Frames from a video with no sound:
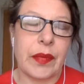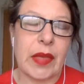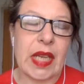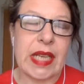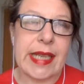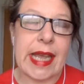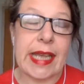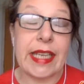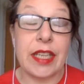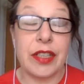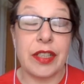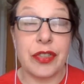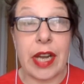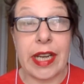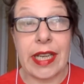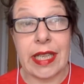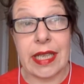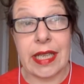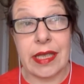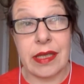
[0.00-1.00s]
taking
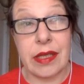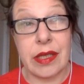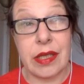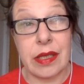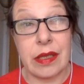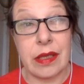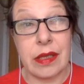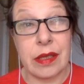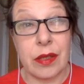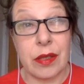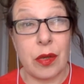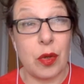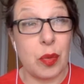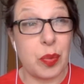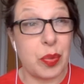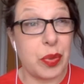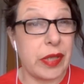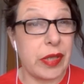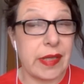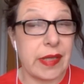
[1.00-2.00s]
training into
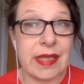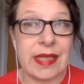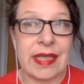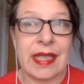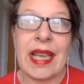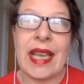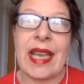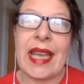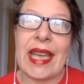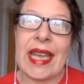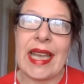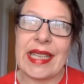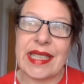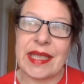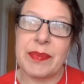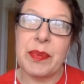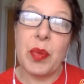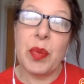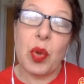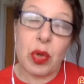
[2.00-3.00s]
corporates,
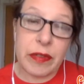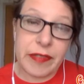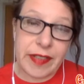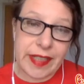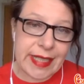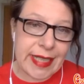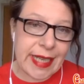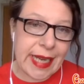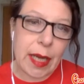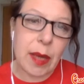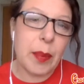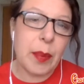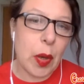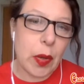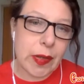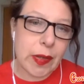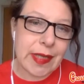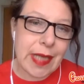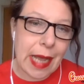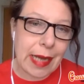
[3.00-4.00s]
it's more of a tick
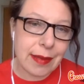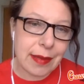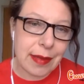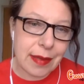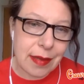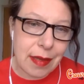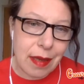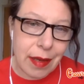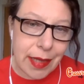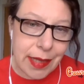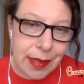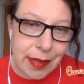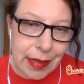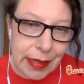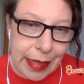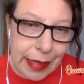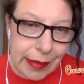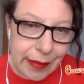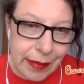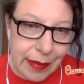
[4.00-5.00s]
box exercise than
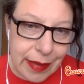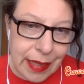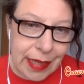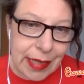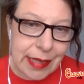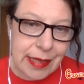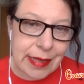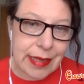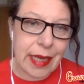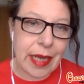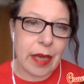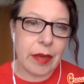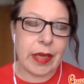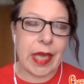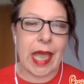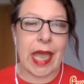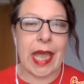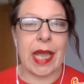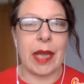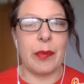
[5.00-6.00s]
anything. It's like,
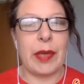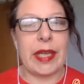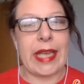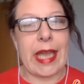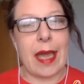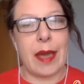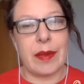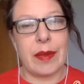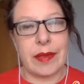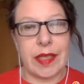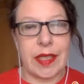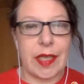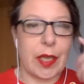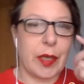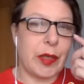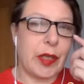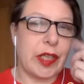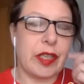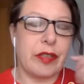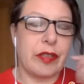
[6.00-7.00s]
okay, we get,
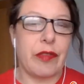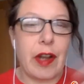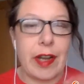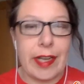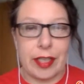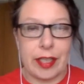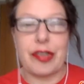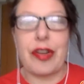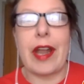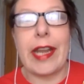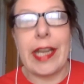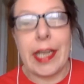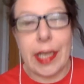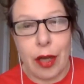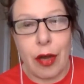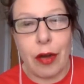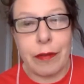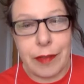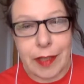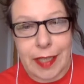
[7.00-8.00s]
you can write training
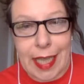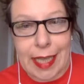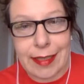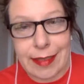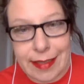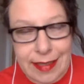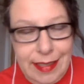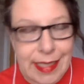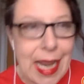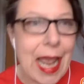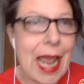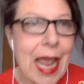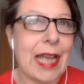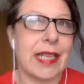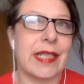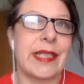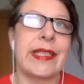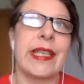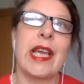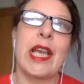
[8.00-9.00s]
off against
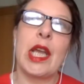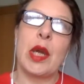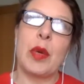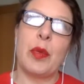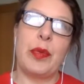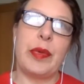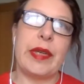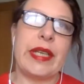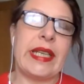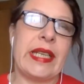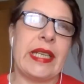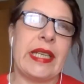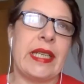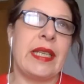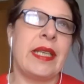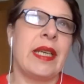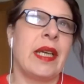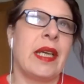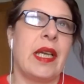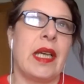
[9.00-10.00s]
tax.
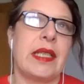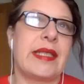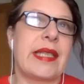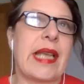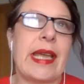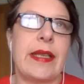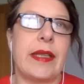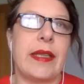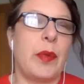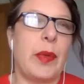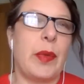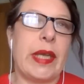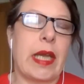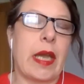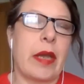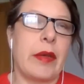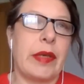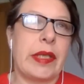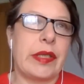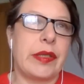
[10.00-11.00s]
We say that we're
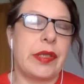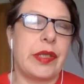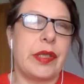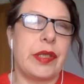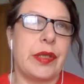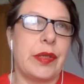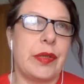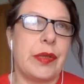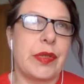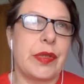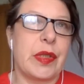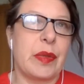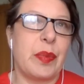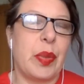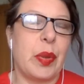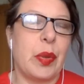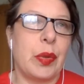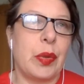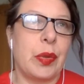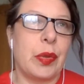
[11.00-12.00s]
going to
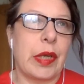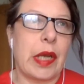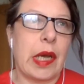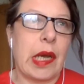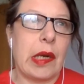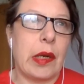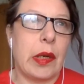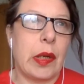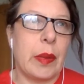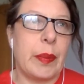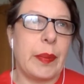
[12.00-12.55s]
support our